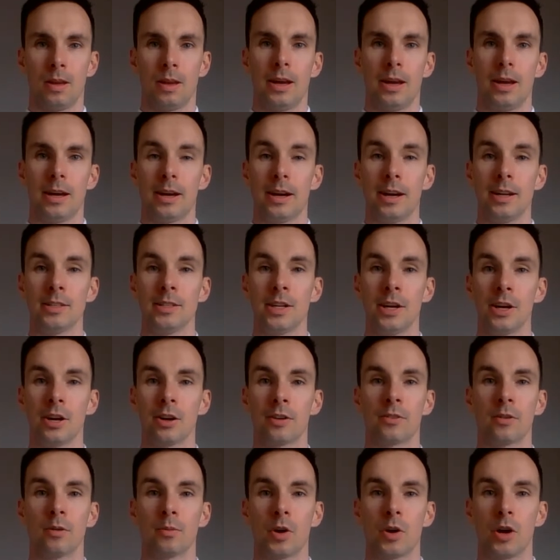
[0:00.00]
Hey guys, Derek
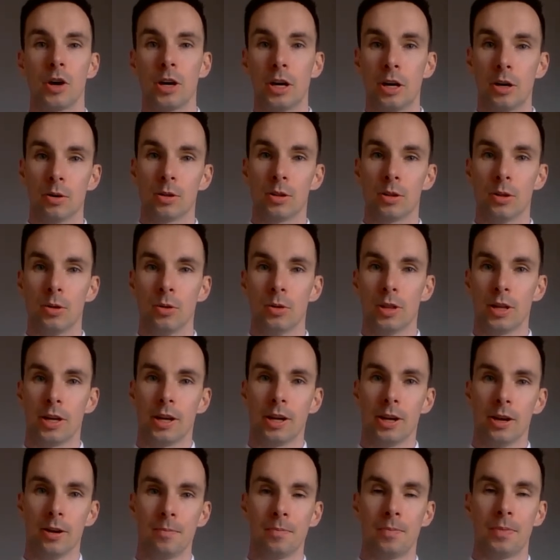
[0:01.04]
from Cardero Clothing
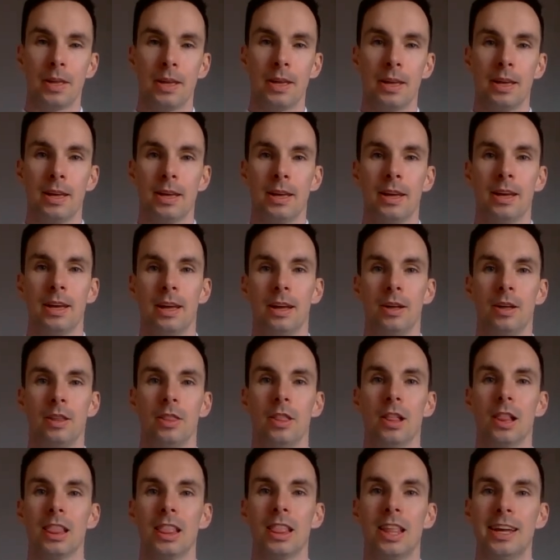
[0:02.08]
here. The
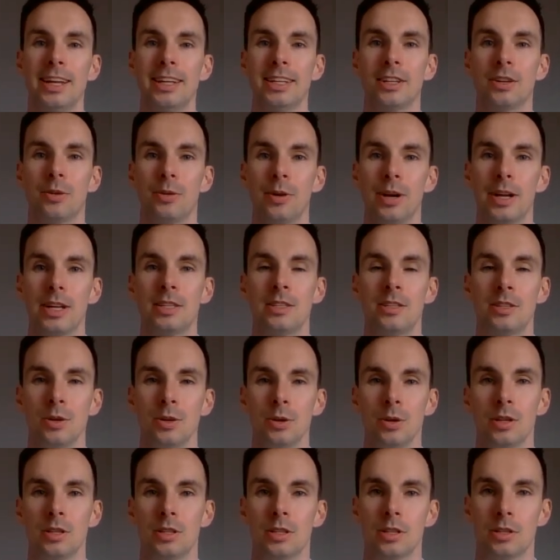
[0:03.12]
light gray
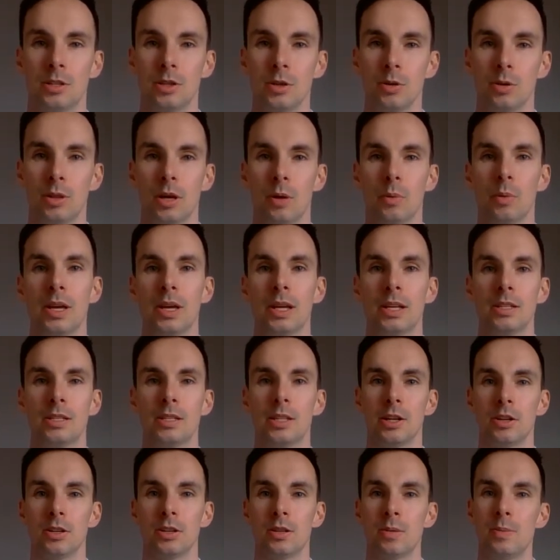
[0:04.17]
suit is a suit that we
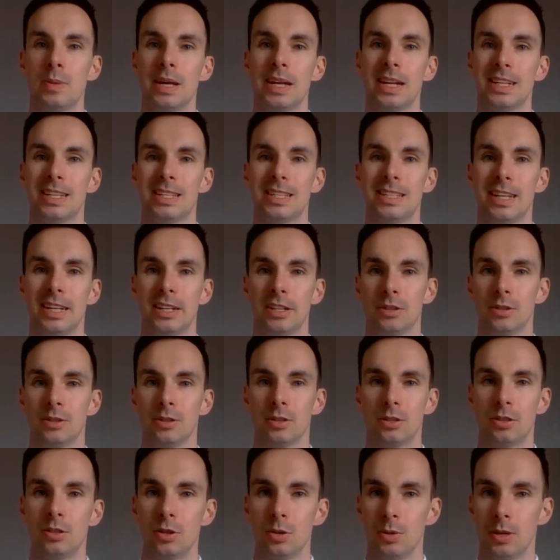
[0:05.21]
consider to be an essential
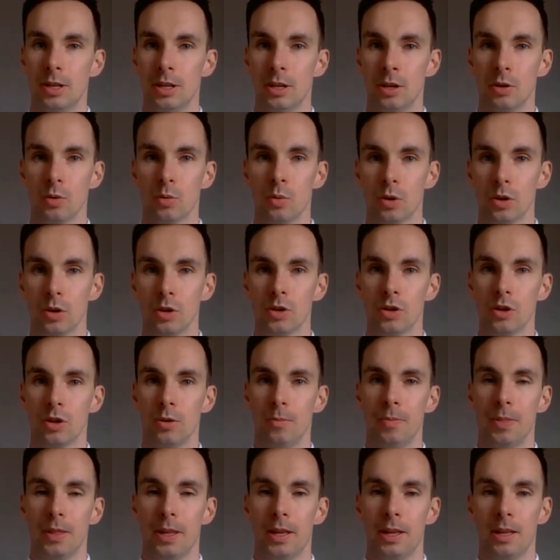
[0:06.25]
suit in your wardrobe.
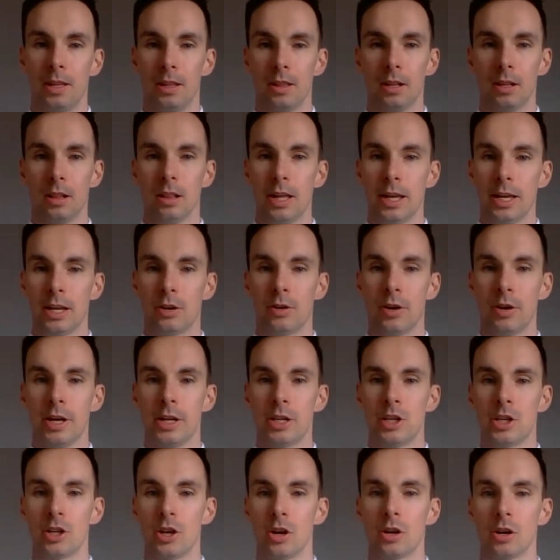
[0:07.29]
The light gray,
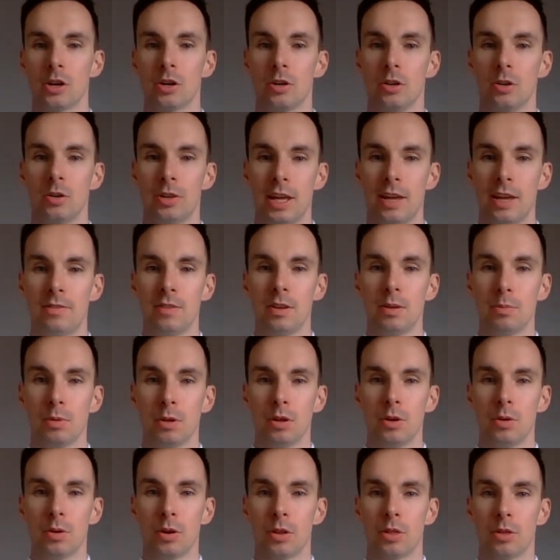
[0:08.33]
charcoal, navy
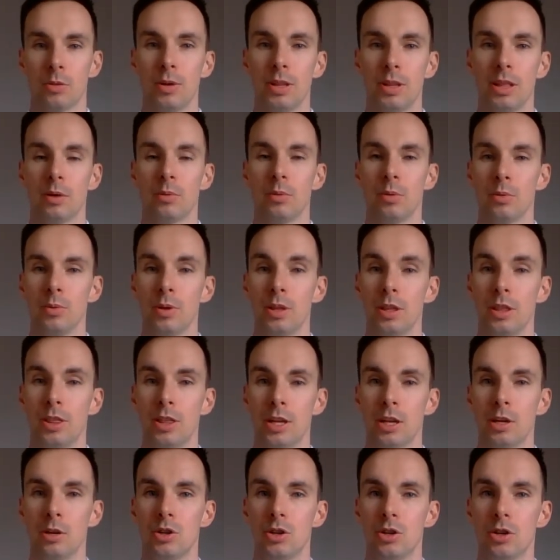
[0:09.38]
blue are three that we really
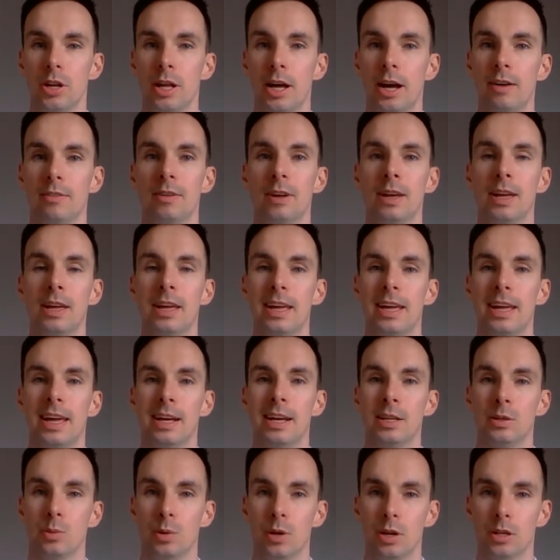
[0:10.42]
think you should have,
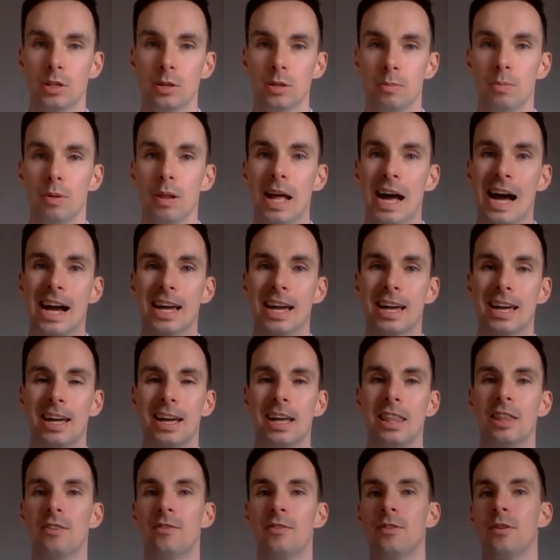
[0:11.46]
as well as a black,
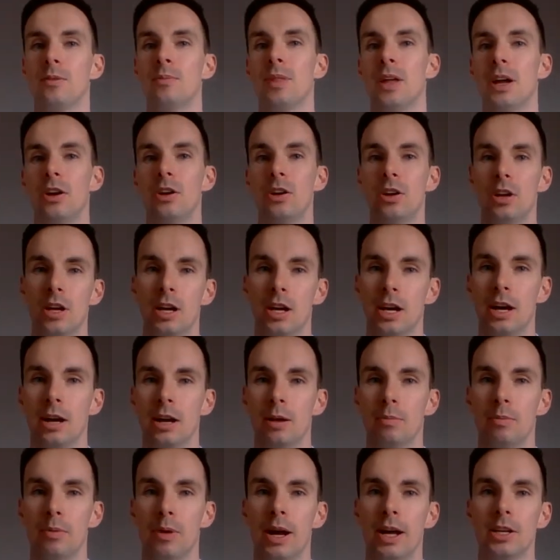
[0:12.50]
and then from there you can kind
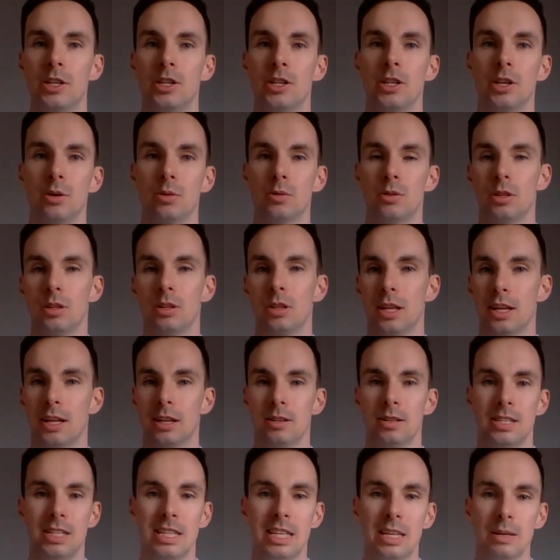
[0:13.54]
of branch out to like a
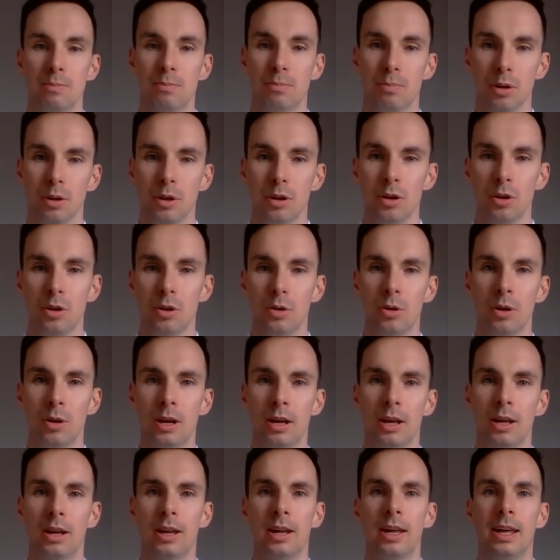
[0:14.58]
deep blue,
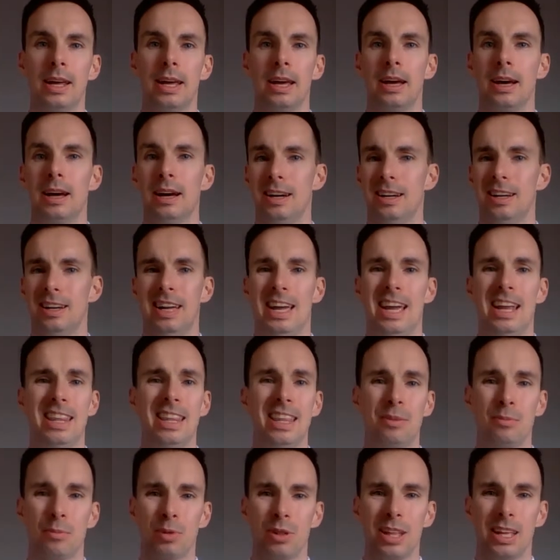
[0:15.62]
uh, and
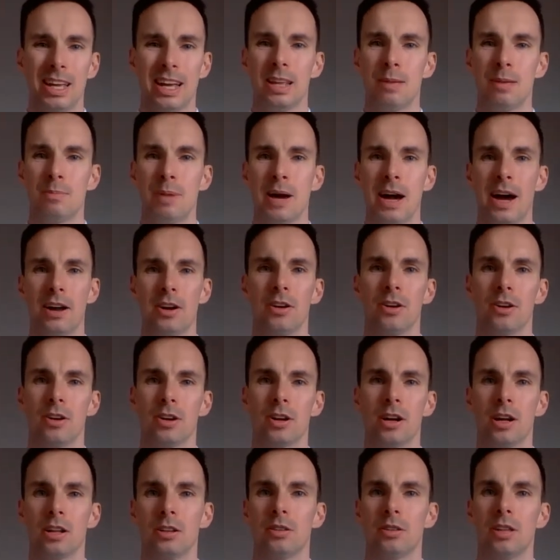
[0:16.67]
then really any pattern or
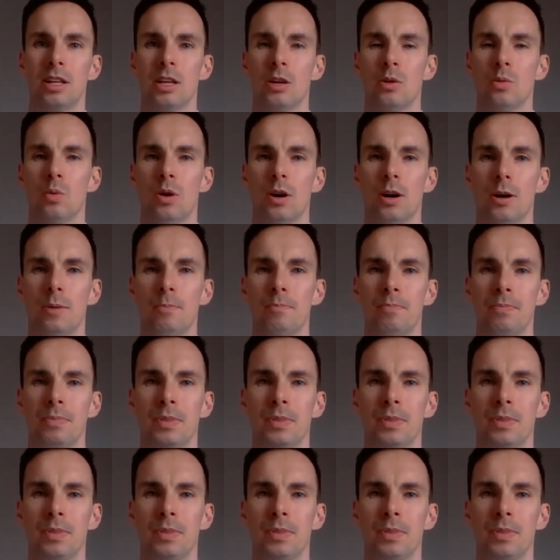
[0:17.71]
color that you want.